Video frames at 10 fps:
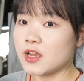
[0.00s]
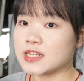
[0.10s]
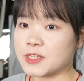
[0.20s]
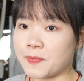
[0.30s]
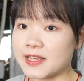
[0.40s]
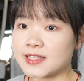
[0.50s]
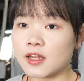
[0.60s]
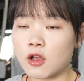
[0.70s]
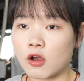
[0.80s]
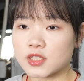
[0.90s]

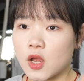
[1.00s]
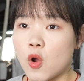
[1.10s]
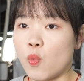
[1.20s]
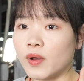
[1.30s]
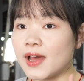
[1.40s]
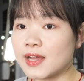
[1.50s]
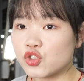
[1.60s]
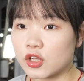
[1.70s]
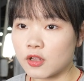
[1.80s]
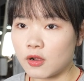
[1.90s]
Spacer costs
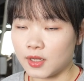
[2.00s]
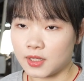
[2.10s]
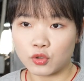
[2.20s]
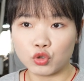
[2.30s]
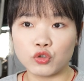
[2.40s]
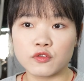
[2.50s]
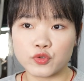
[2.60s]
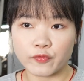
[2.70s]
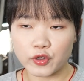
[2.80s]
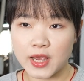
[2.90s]
$100 to
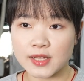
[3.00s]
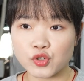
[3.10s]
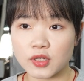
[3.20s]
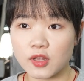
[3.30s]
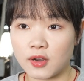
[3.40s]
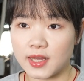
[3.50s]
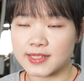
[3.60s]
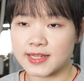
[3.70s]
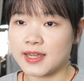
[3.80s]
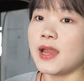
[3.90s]

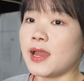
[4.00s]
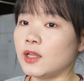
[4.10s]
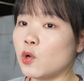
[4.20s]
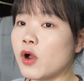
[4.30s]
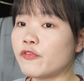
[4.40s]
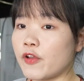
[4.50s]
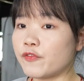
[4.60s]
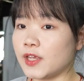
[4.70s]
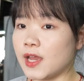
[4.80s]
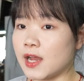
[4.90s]
$300 and over
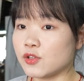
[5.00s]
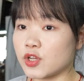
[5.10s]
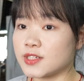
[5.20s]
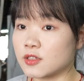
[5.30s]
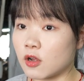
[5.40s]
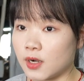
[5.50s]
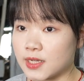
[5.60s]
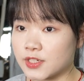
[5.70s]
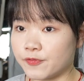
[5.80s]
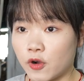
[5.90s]

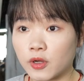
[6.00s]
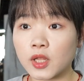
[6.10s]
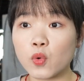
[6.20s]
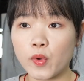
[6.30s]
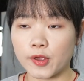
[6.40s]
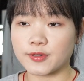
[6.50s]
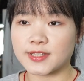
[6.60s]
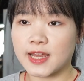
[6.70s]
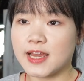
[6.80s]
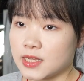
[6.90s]
$1,500 for new
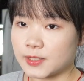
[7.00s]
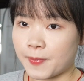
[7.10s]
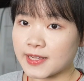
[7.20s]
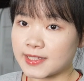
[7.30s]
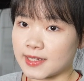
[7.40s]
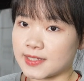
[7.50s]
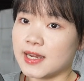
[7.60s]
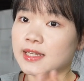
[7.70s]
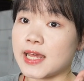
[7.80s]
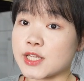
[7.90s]
wheels. Spacers
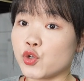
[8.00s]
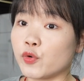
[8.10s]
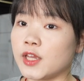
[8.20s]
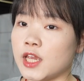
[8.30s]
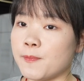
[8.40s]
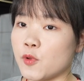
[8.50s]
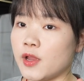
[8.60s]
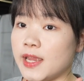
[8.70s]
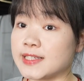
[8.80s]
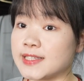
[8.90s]
let you keep
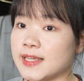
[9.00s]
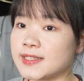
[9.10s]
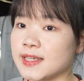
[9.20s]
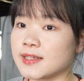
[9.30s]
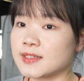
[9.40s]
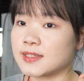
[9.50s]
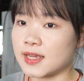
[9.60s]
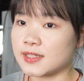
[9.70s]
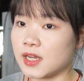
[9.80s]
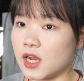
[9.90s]
your existing
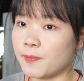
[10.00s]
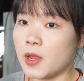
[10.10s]
setup